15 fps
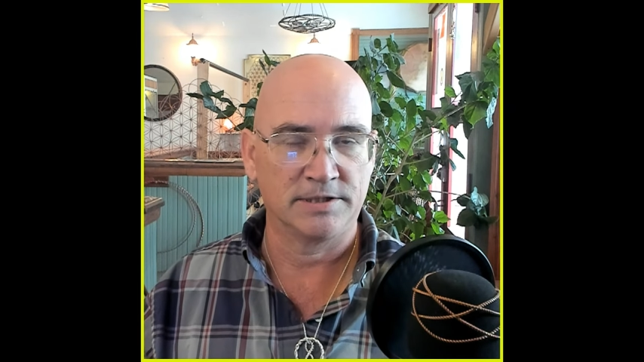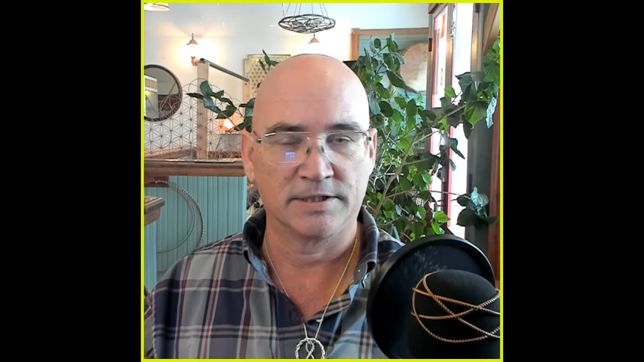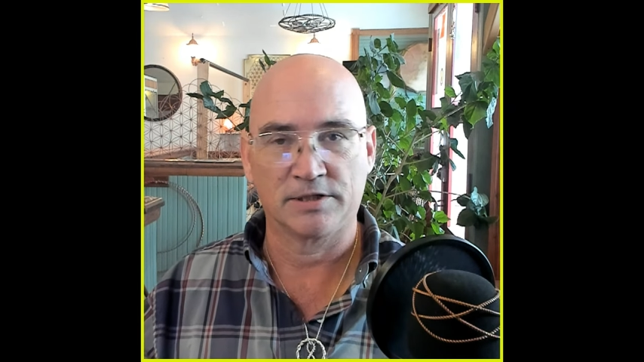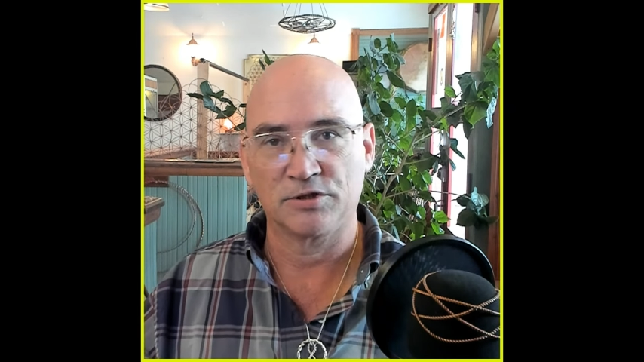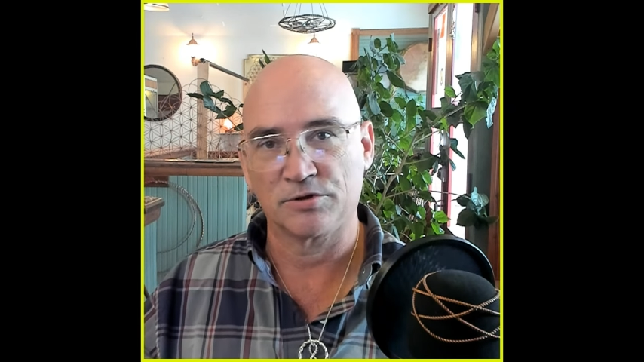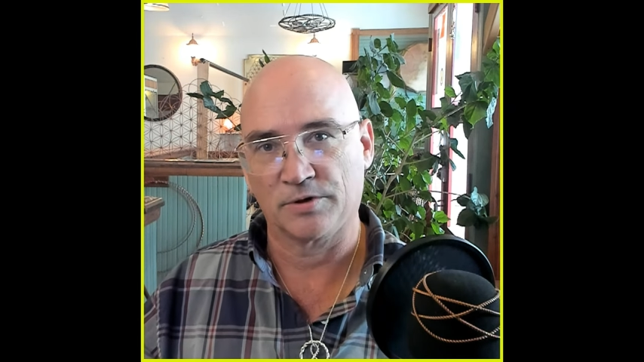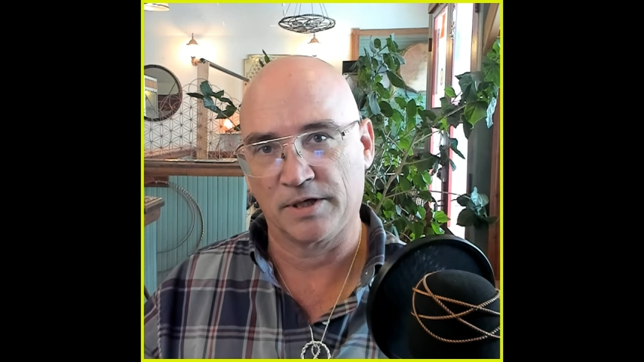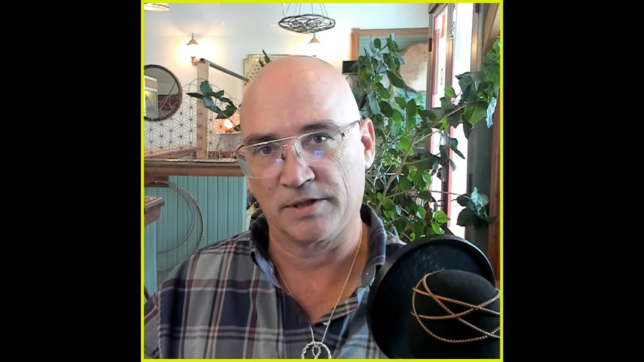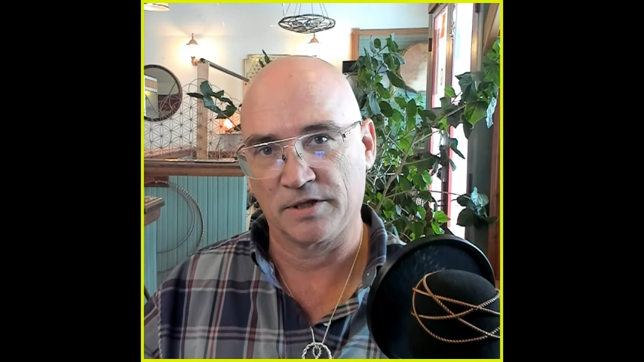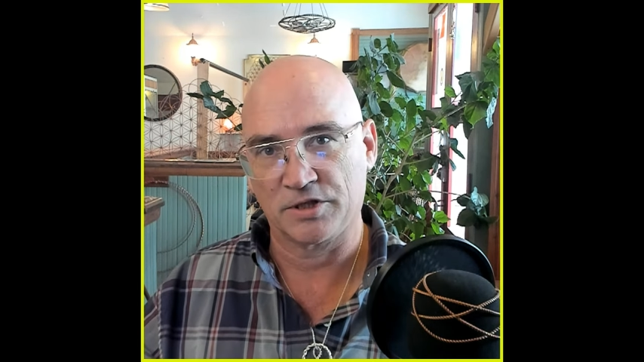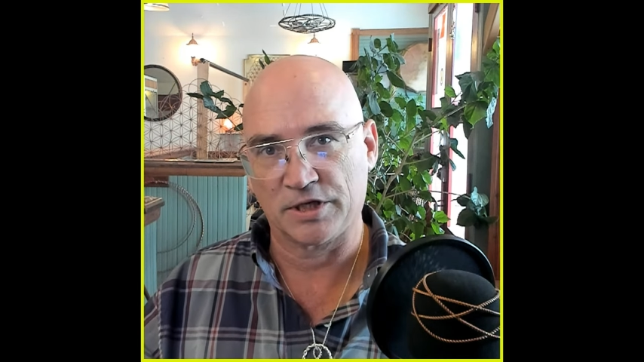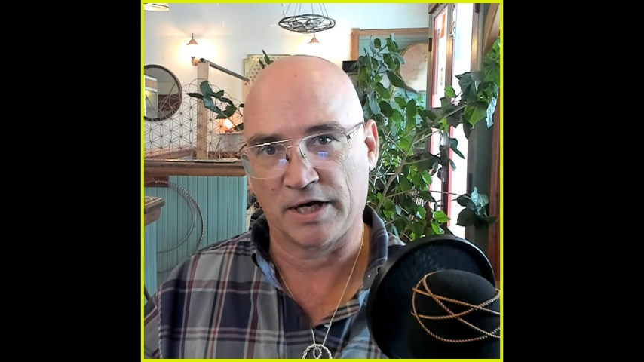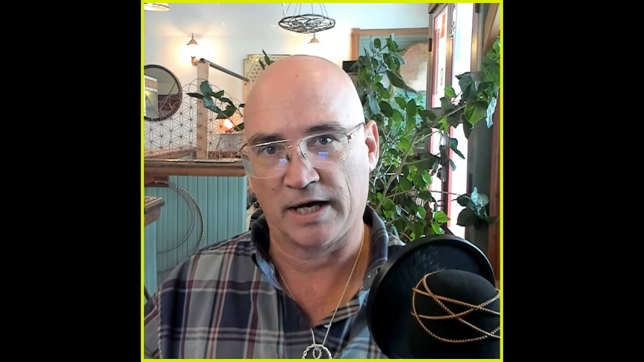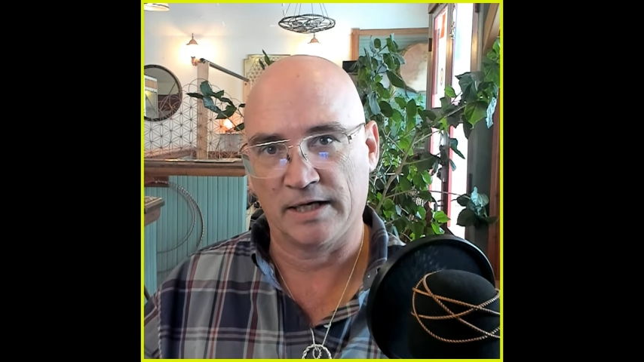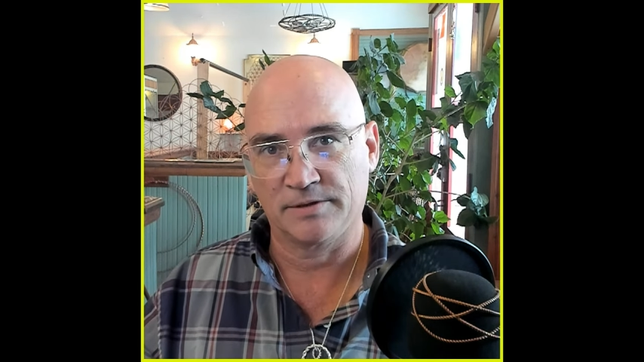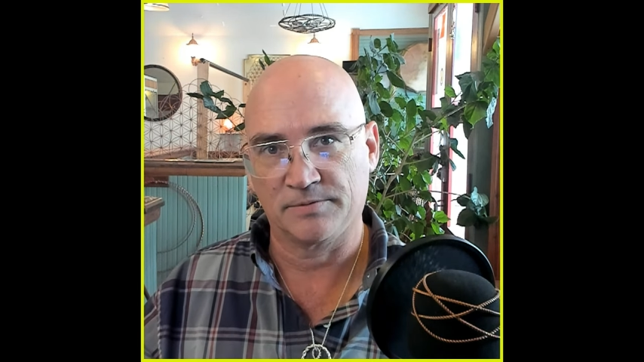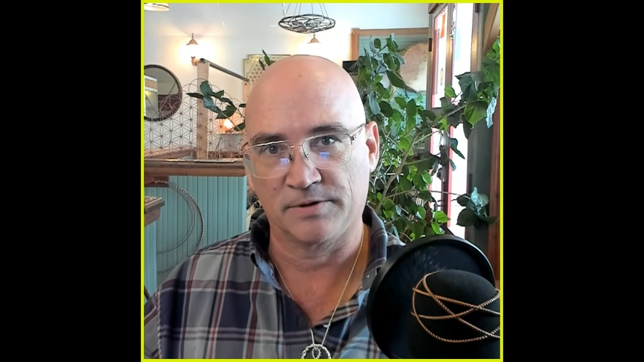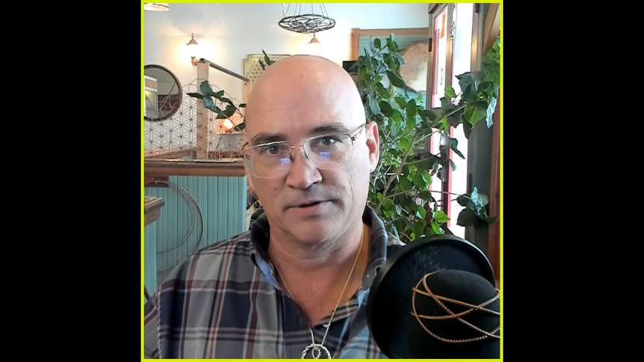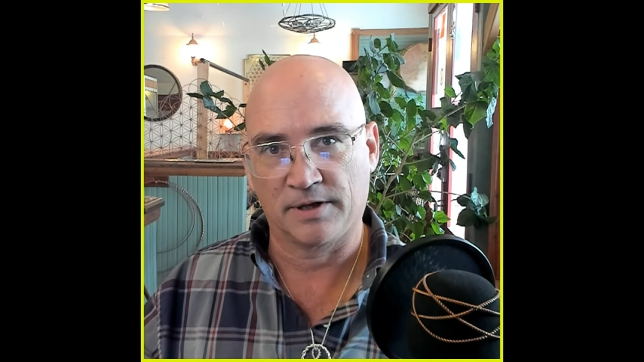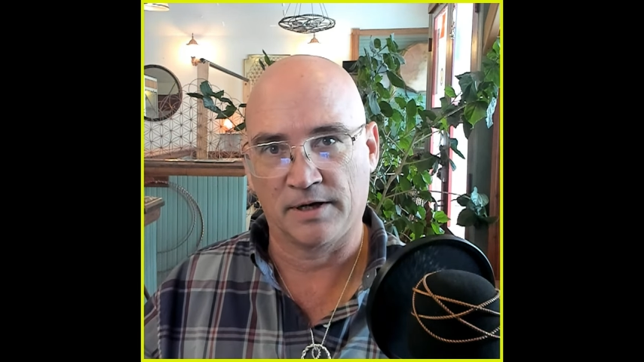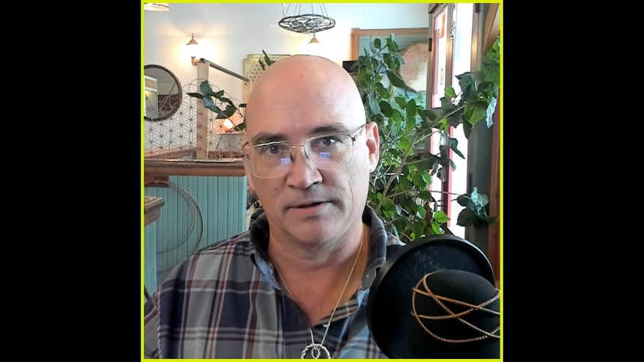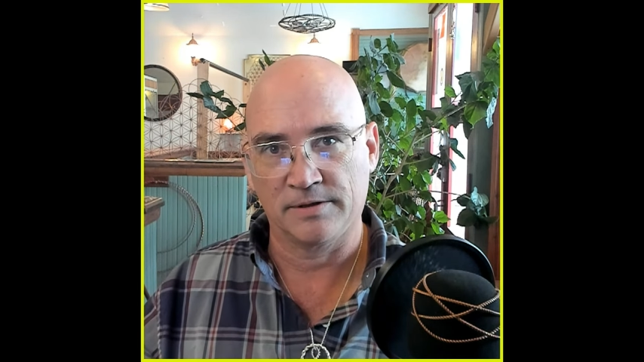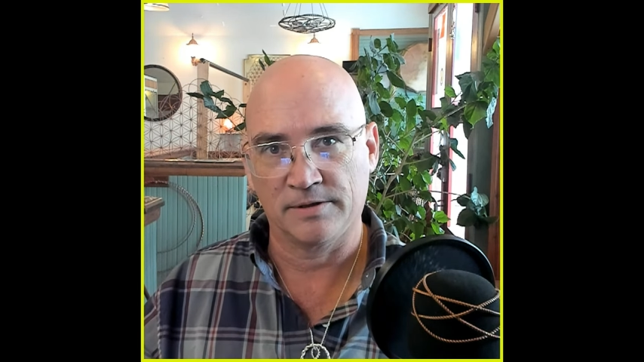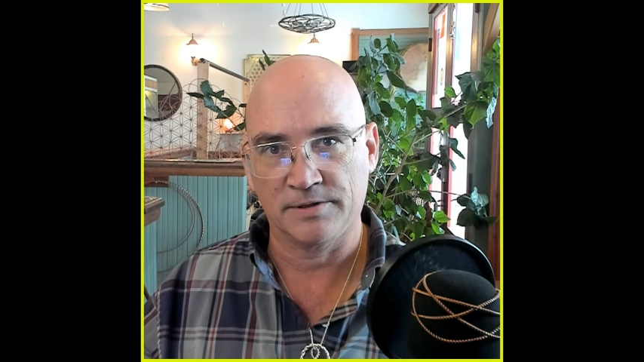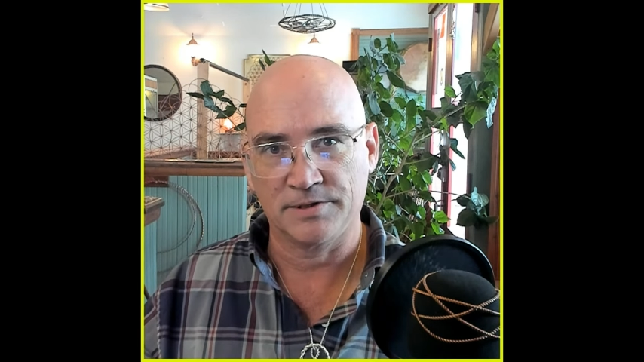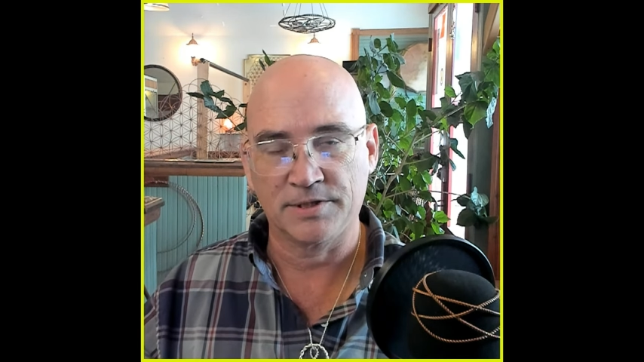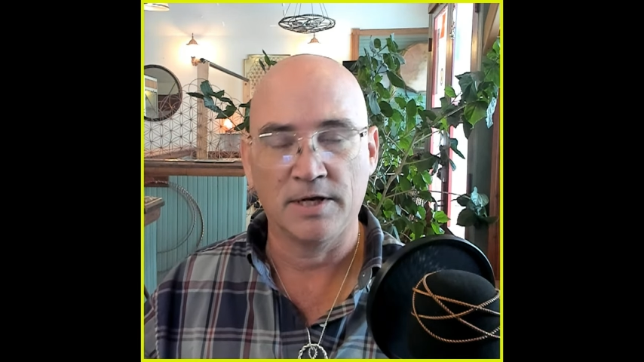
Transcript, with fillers: and join the chat with others,